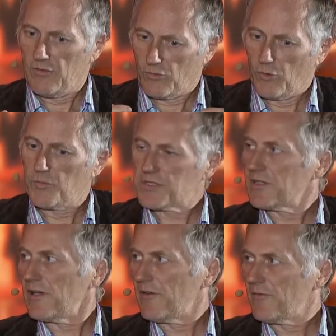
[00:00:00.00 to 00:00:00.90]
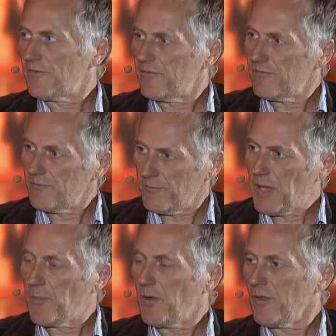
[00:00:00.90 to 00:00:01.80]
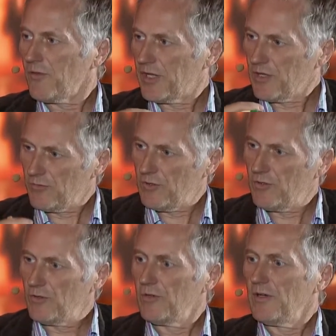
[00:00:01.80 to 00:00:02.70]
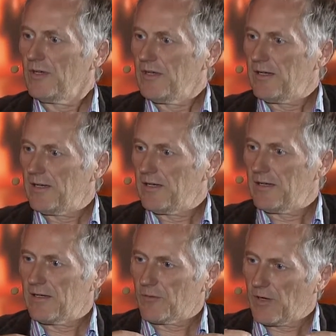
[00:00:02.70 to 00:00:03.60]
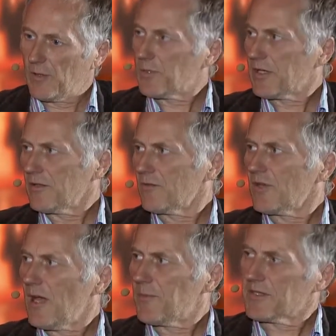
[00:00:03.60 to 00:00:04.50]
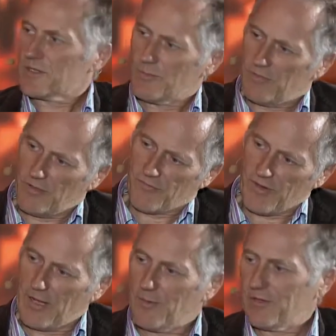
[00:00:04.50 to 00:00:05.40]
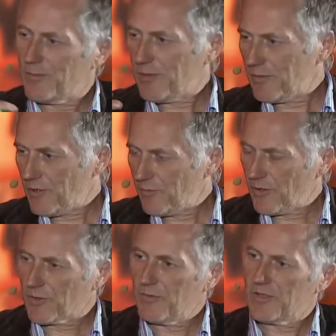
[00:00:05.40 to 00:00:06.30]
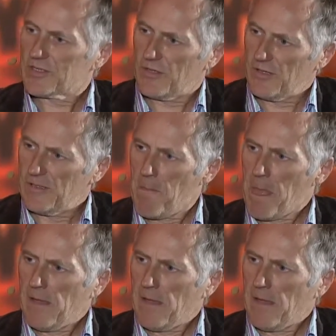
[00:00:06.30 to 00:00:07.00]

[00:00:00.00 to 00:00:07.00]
groups of people that you knew uh, around particular topics, your family, the people you work with, so